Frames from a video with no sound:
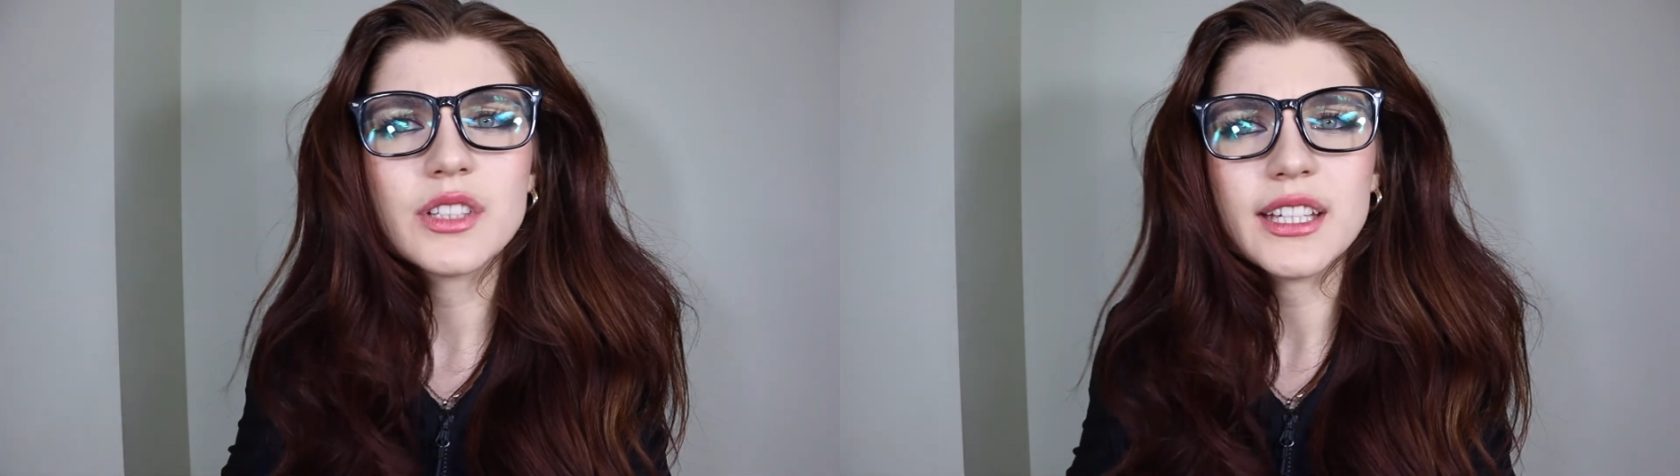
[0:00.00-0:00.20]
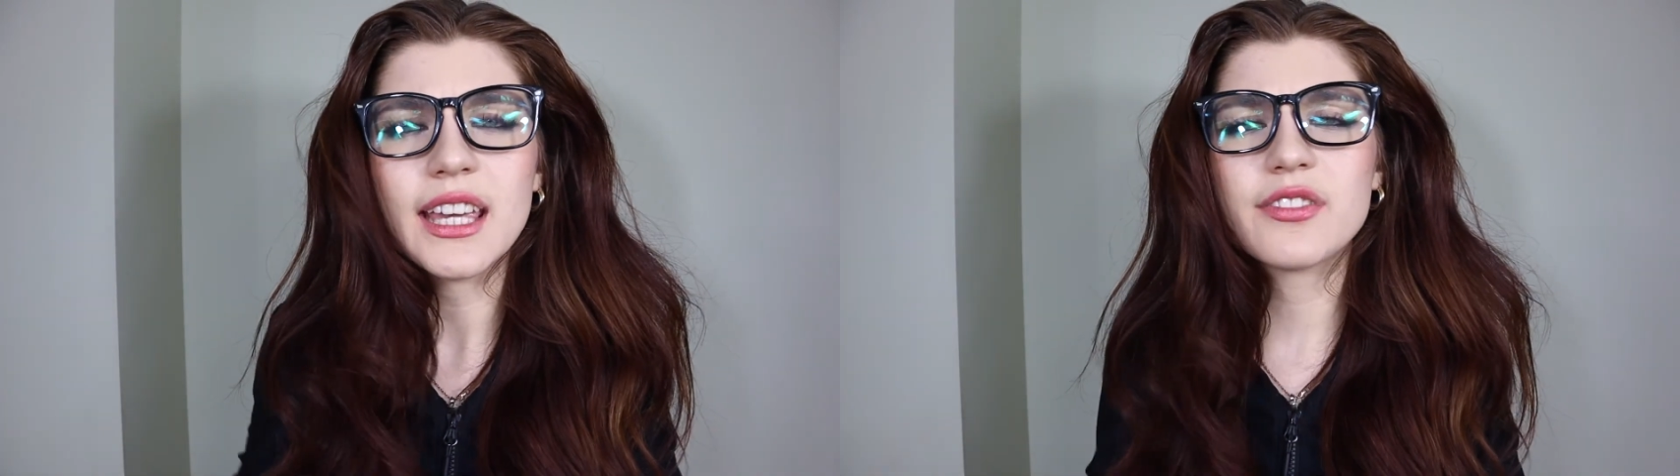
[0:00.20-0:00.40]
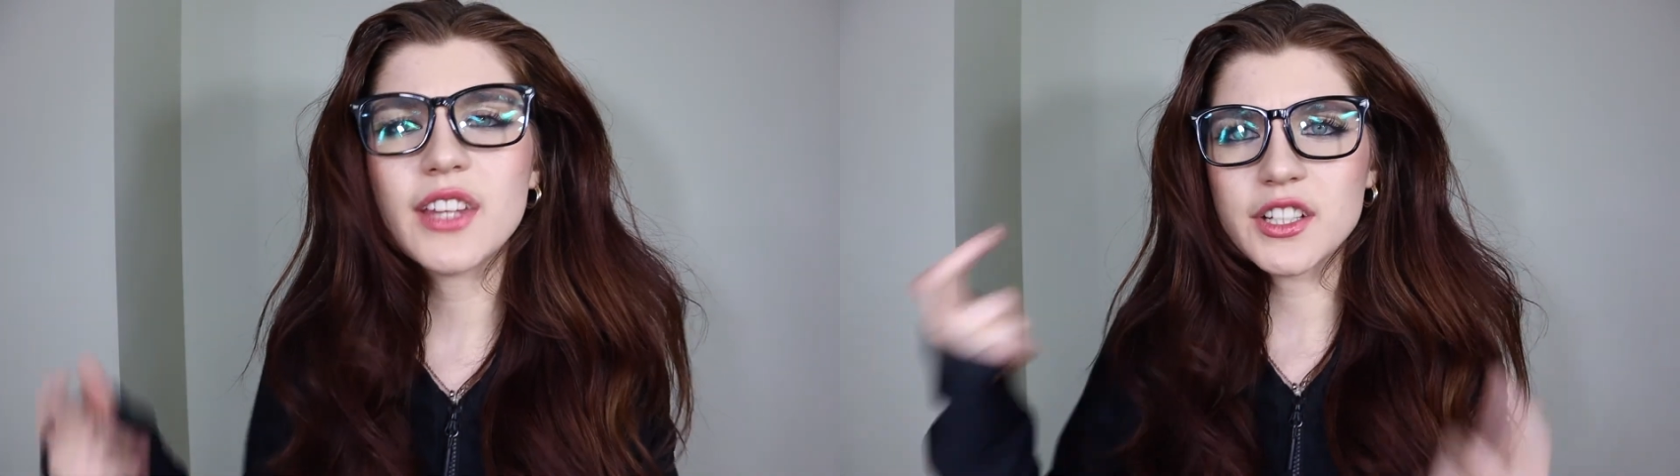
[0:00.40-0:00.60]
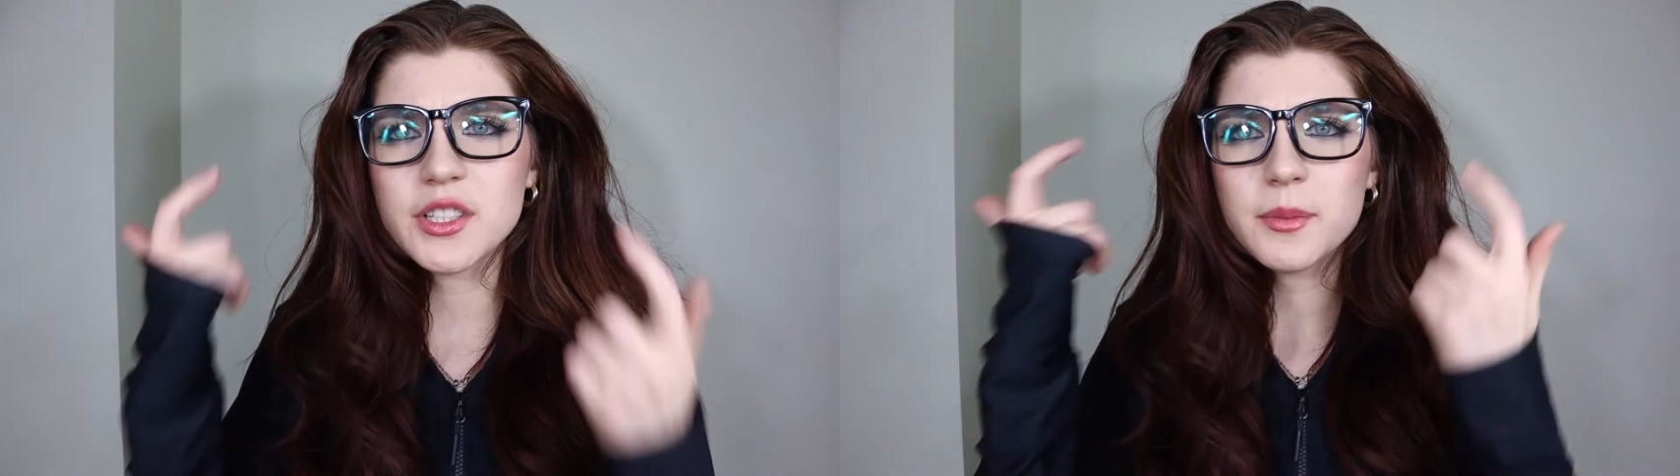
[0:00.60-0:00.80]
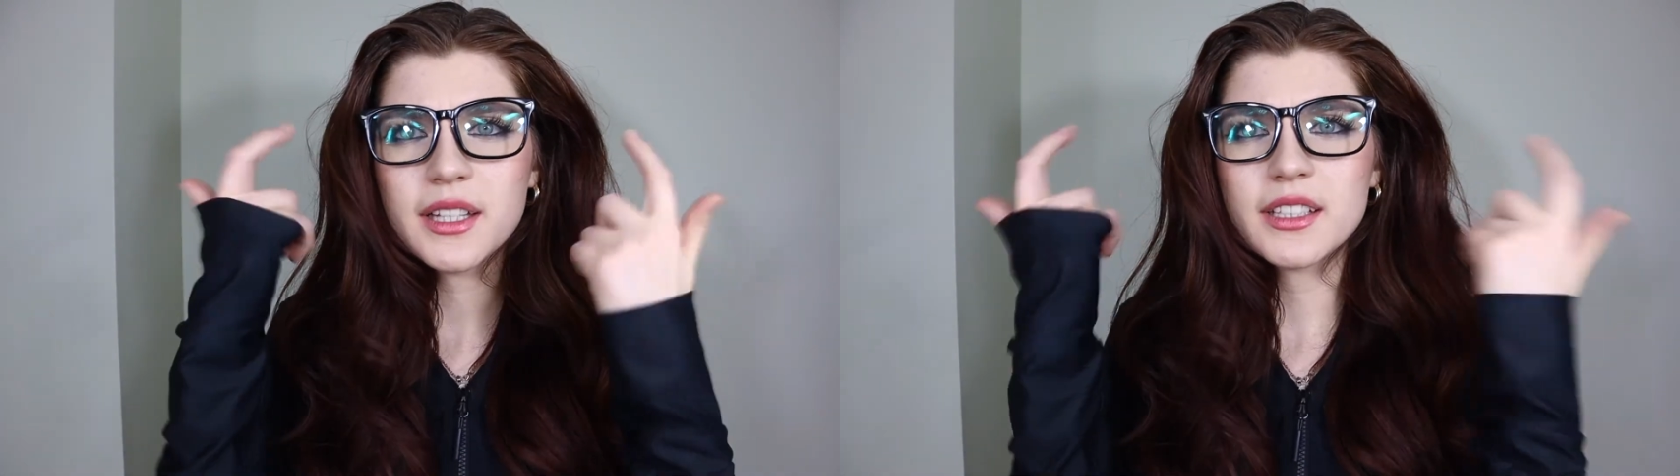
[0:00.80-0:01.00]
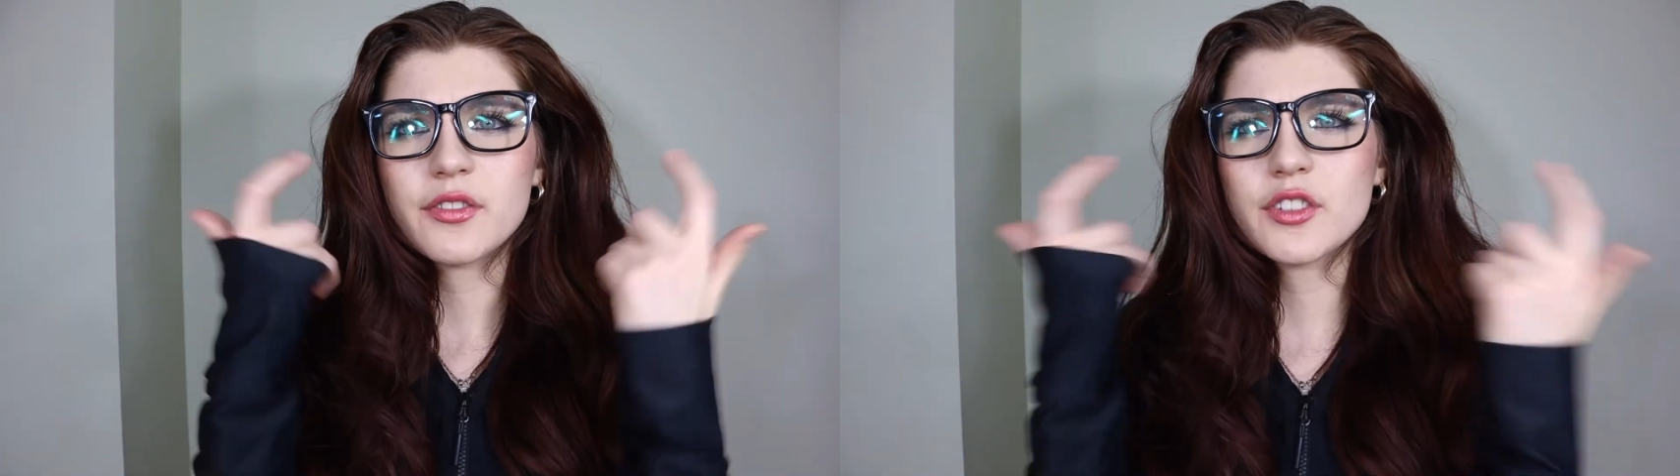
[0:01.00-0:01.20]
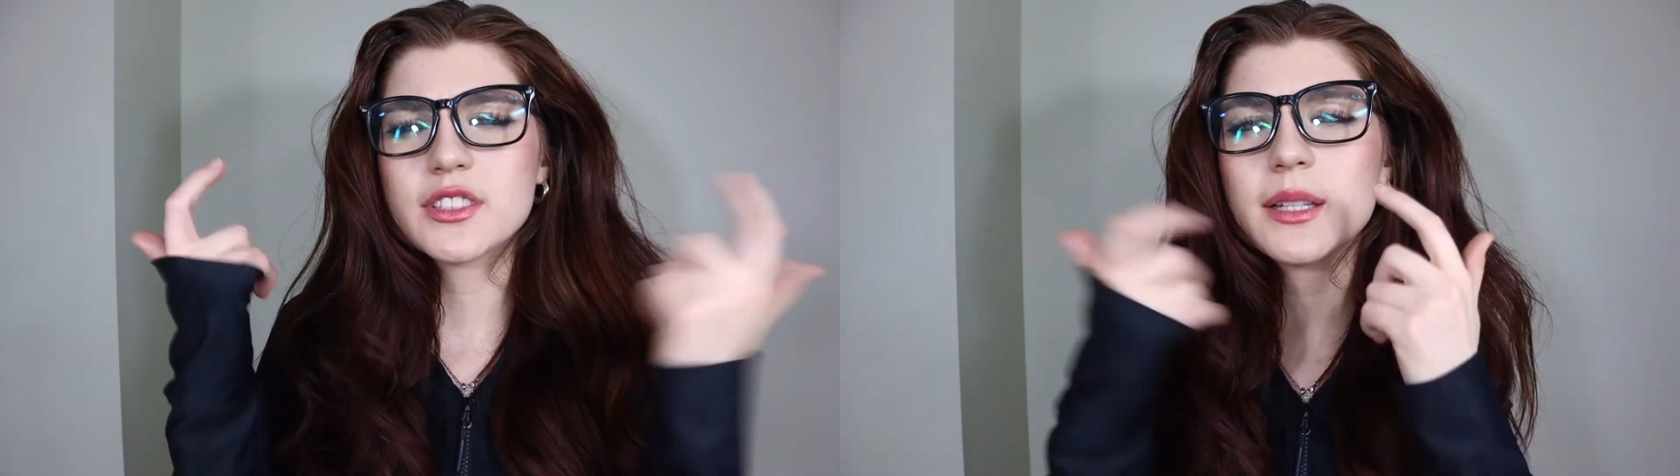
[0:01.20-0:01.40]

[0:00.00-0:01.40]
like, if they actually make a difference.